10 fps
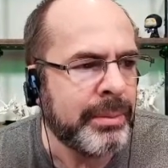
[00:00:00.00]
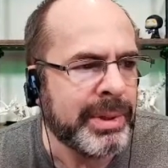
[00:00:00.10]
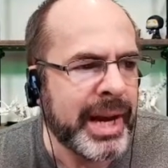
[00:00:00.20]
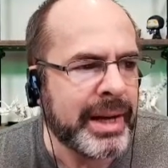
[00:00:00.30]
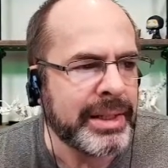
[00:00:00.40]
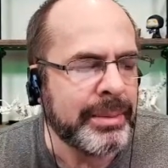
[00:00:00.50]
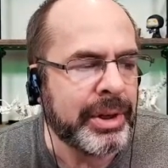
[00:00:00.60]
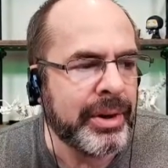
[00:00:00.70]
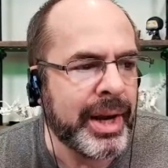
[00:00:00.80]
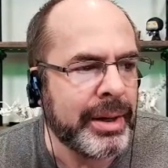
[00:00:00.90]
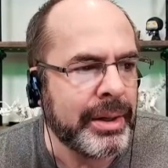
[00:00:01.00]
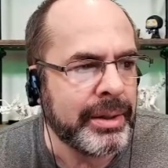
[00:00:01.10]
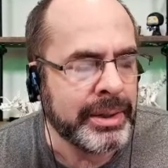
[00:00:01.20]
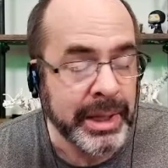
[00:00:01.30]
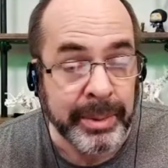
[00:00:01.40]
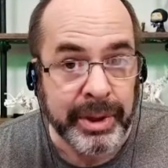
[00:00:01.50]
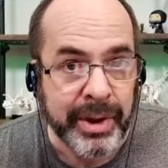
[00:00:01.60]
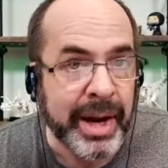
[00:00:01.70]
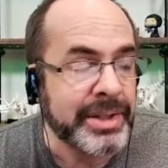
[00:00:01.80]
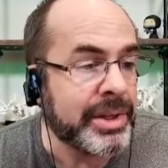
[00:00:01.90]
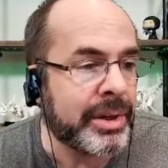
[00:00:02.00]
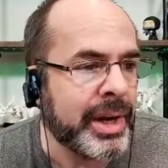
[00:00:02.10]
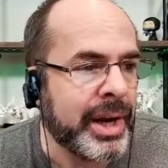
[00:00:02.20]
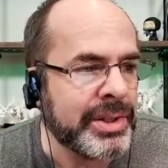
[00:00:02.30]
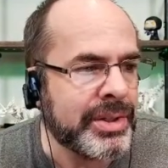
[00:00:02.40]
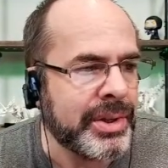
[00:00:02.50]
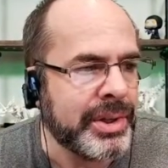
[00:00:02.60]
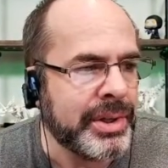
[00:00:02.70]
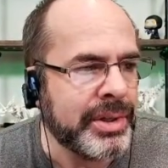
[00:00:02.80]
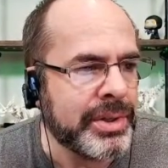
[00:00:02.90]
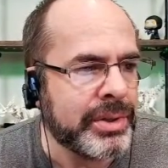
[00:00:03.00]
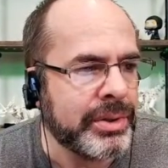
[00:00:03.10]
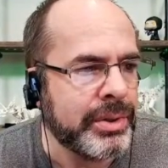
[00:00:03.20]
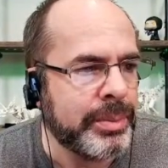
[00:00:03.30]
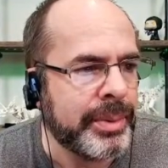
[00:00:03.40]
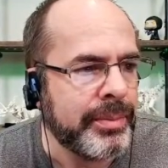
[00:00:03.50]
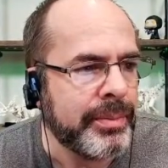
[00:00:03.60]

Black Democrats are concentrated in this group.